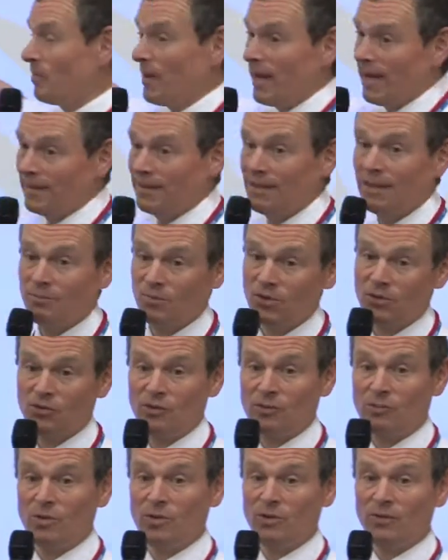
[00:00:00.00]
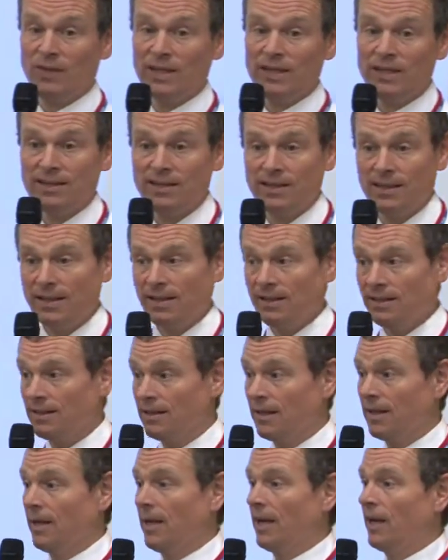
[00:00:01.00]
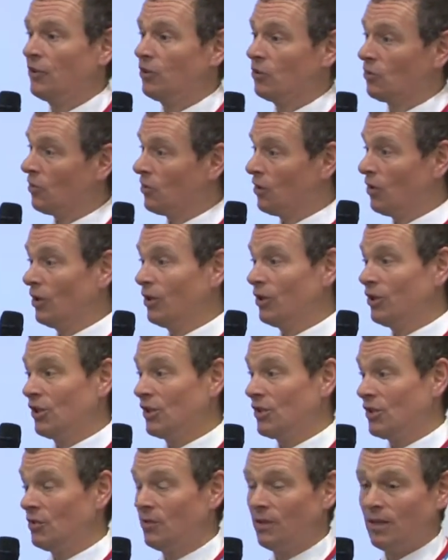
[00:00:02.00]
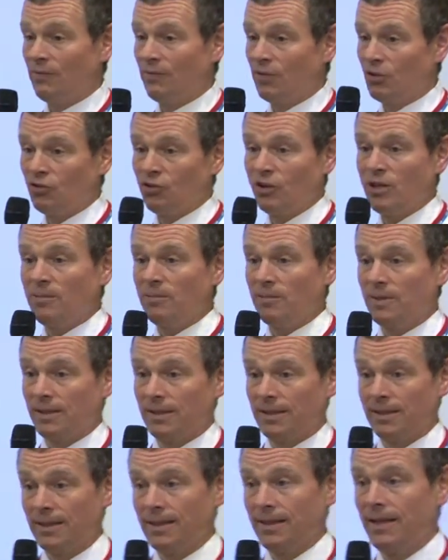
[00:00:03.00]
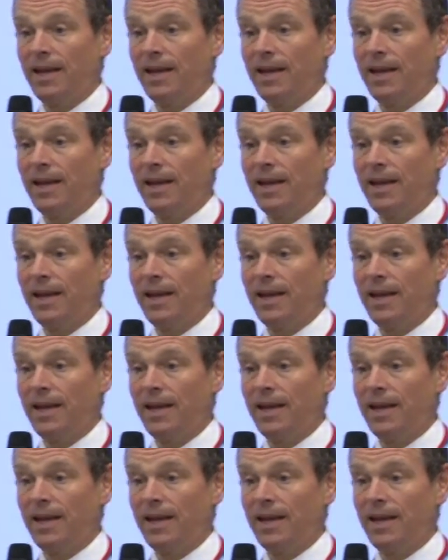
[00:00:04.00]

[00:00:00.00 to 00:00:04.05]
may attempt to remove these things, and your oncologists who give the treatment,